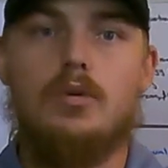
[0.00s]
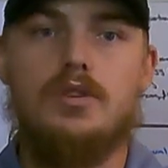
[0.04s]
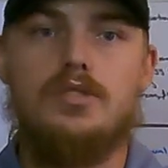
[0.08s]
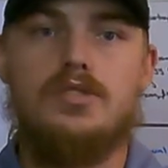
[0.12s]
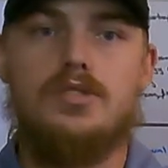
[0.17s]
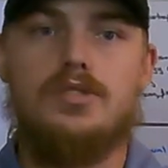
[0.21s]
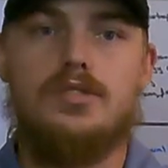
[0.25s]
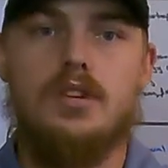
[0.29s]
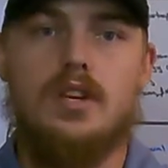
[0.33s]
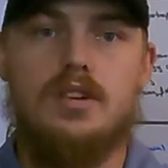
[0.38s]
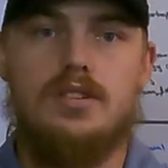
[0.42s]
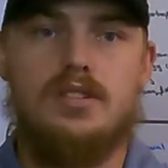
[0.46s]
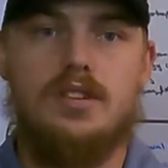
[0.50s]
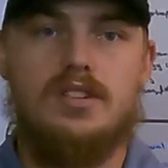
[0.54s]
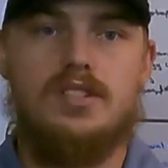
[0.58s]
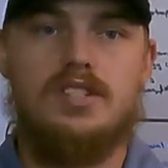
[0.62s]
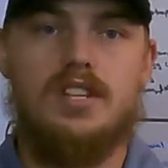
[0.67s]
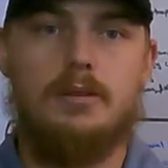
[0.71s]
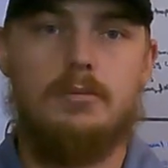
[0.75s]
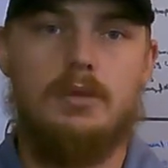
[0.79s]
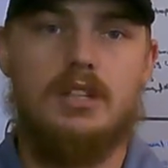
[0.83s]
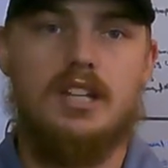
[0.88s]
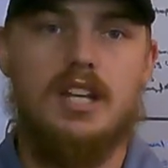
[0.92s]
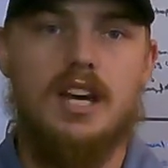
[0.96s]
which is a
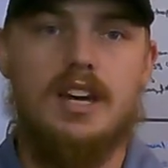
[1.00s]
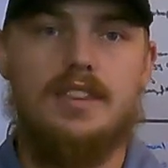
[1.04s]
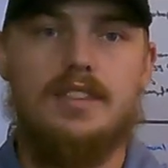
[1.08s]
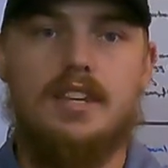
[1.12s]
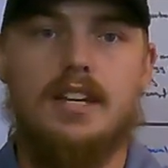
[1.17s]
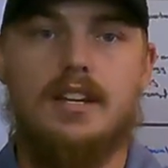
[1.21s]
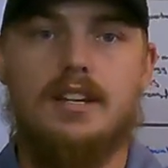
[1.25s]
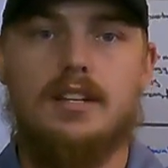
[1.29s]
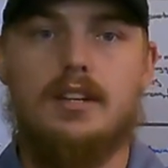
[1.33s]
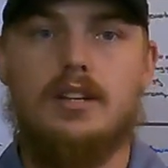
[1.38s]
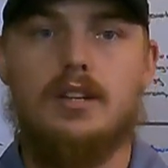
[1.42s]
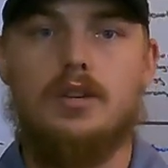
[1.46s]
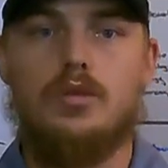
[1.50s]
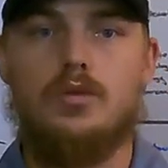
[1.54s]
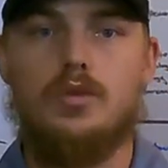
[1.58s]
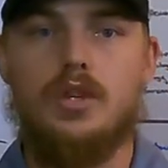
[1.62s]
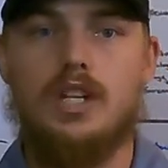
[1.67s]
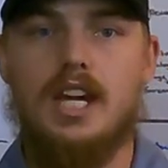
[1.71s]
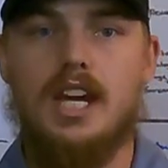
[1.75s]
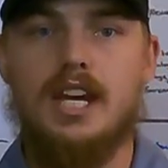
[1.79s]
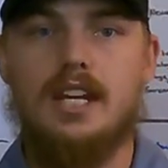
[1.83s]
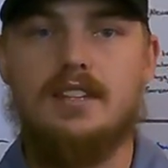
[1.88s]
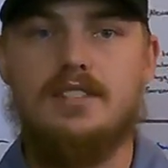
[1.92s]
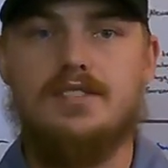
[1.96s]
stimuli that
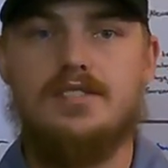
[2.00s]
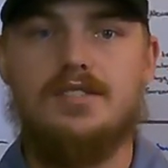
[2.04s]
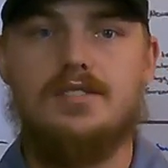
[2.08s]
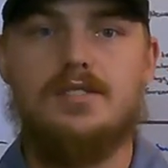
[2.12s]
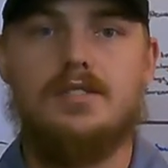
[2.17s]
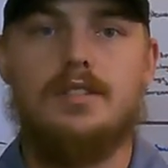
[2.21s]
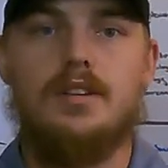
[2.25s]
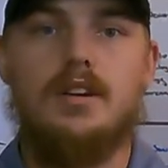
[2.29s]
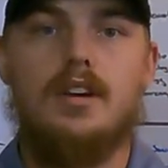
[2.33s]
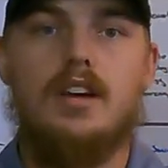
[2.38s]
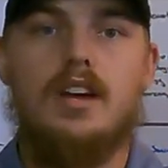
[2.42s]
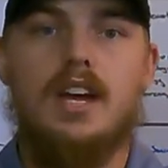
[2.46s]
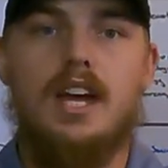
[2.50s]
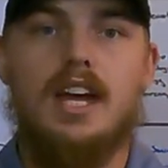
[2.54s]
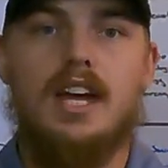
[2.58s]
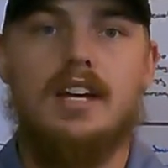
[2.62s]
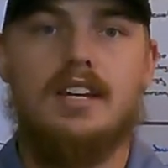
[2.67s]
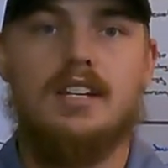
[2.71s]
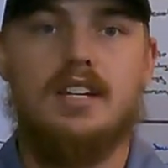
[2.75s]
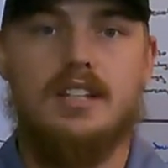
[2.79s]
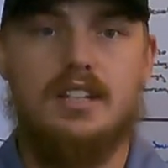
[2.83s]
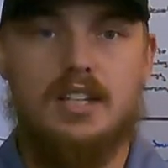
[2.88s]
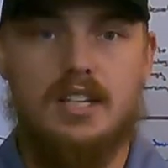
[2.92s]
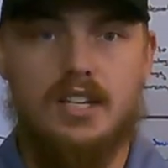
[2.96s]
creates
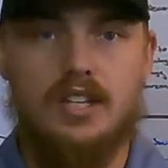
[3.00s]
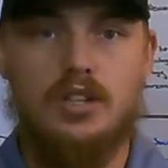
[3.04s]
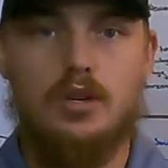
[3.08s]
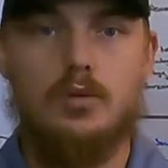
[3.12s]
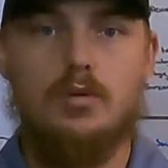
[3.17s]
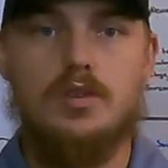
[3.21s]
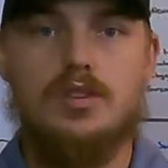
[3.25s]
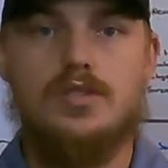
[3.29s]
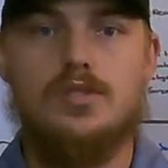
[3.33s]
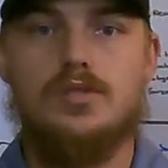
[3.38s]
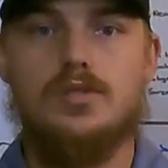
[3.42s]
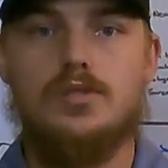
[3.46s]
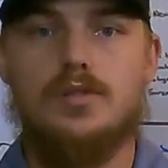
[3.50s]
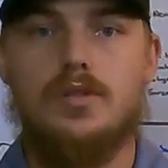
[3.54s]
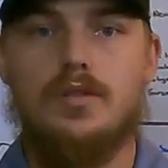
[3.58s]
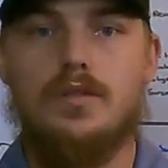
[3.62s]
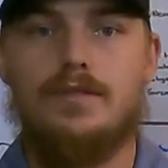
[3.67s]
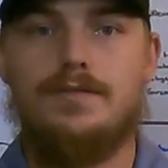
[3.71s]
a continuous